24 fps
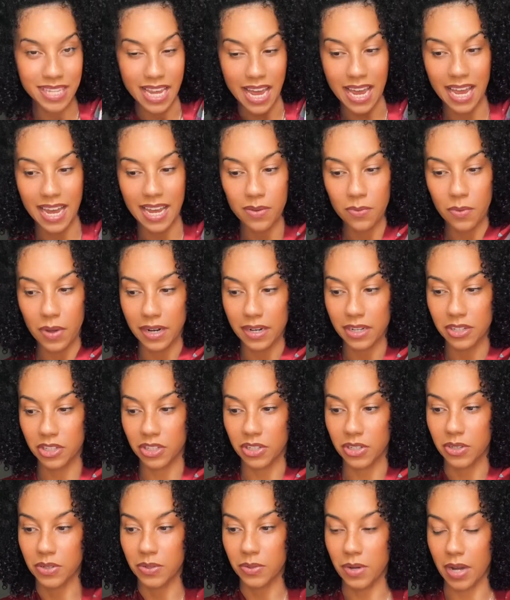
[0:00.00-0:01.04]
I wanted
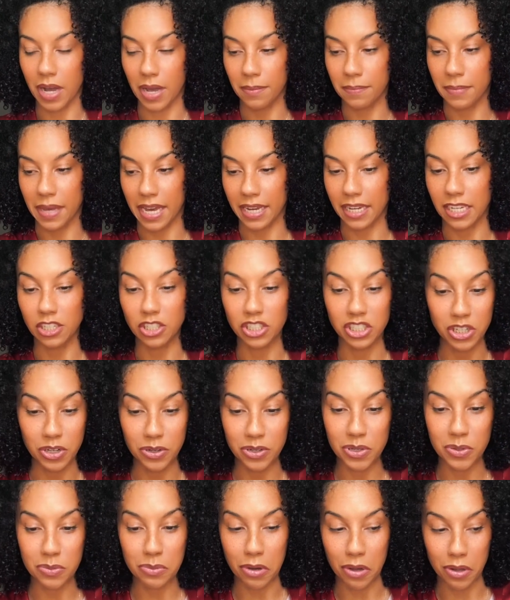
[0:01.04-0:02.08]
to come back and show
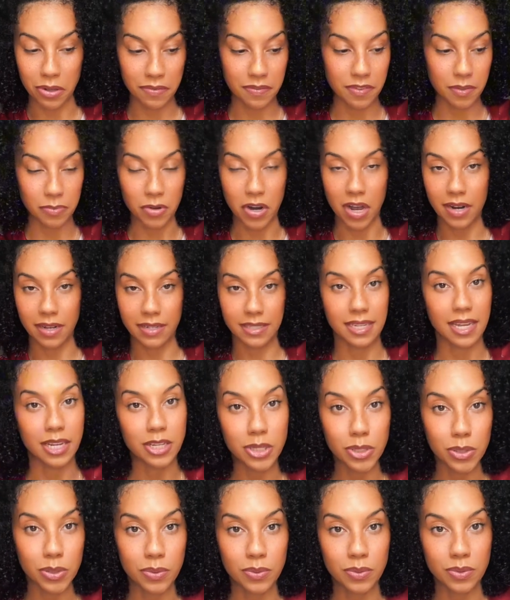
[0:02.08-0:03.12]
you all of the products I
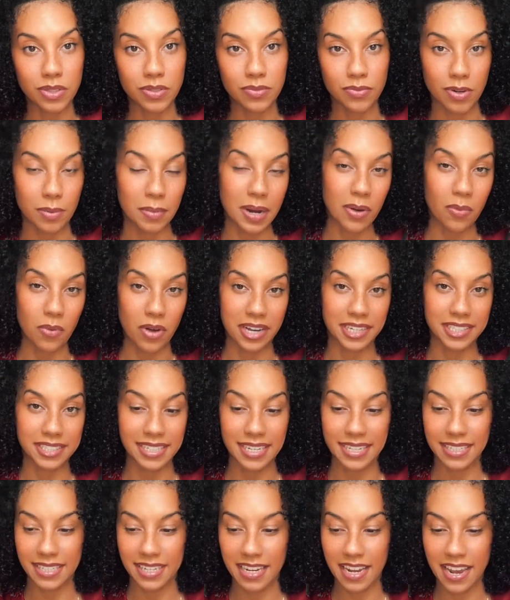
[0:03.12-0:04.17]
used for my wash
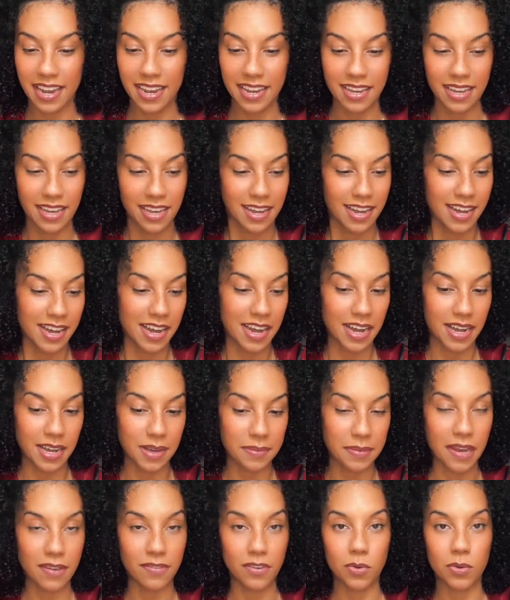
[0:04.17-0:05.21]
day today.
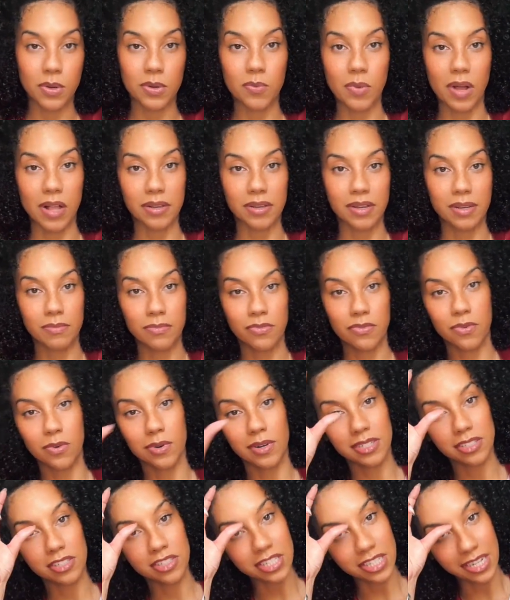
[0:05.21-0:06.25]
Everyone welcome
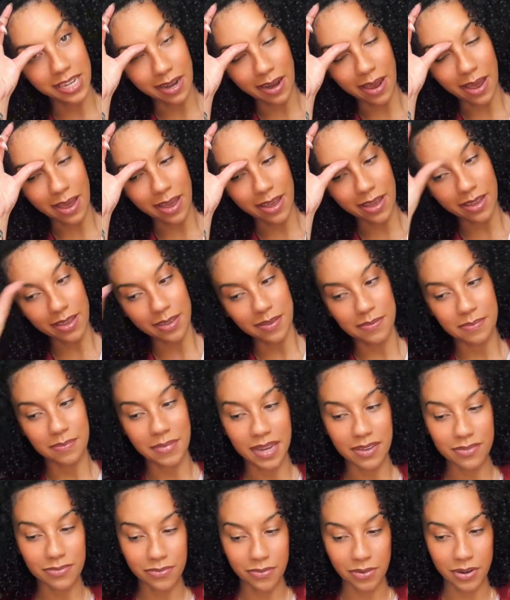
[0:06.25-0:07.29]
for Gina,
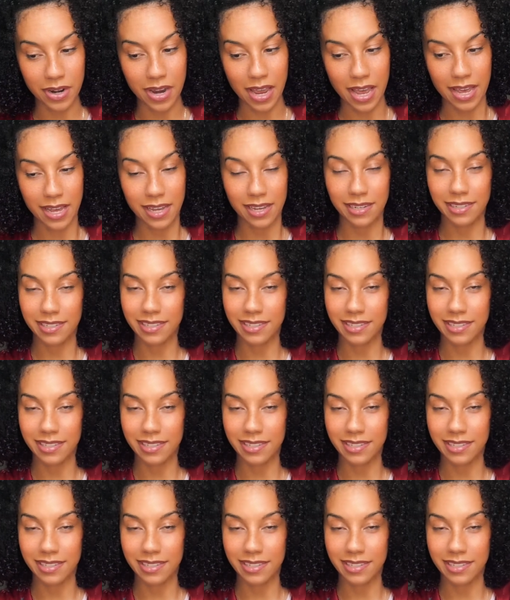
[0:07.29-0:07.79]
my forehead.